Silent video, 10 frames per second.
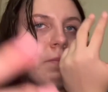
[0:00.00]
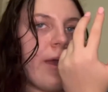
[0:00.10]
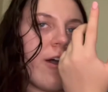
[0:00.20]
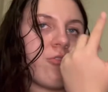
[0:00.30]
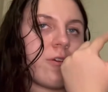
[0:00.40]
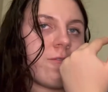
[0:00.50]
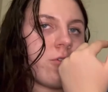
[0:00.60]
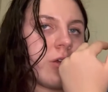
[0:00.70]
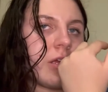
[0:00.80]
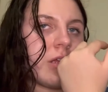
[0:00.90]
powdery,
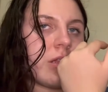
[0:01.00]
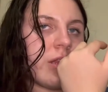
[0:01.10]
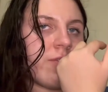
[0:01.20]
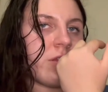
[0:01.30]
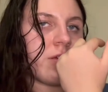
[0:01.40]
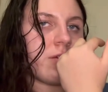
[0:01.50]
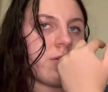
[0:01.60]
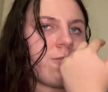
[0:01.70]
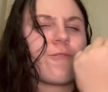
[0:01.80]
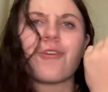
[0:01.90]
fruity, lavender,
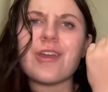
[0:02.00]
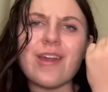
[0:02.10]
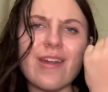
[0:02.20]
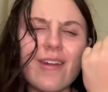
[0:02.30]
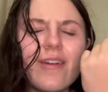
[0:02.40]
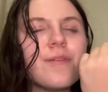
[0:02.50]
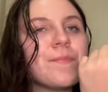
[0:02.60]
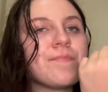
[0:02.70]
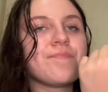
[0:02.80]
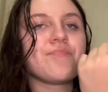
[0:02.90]
fruity,
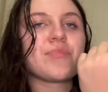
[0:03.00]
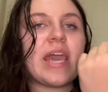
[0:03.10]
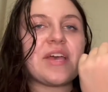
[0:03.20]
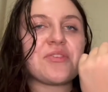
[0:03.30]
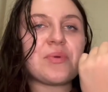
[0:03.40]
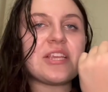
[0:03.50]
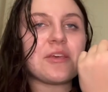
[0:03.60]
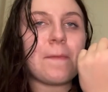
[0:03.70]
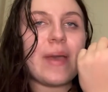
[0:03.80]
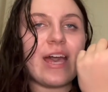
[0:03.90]
sweet,
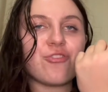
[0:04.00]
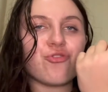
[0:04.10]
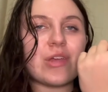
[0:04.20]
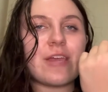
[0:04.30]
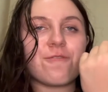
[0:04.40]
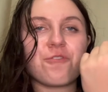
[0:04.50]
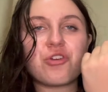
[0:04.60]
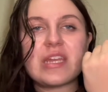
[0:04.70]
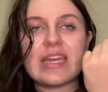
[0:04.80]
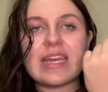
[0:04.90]
powdery,
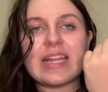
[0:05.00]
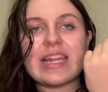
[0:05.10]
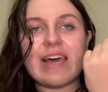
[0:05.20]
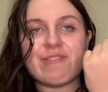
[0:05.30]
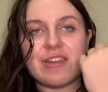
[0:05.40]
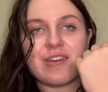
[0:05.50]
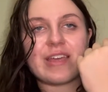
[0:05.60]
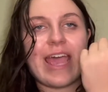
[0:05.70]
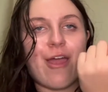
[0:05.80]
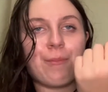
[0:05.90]
fruity, lavender,
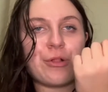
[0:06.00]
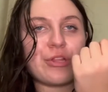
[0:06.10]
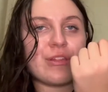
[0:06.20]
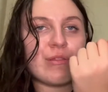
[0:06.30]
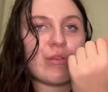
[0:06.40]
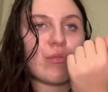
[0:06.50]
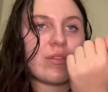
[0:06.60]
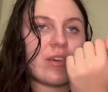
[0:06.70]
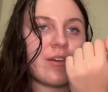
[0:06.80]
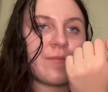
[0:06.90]
caramel, and salty.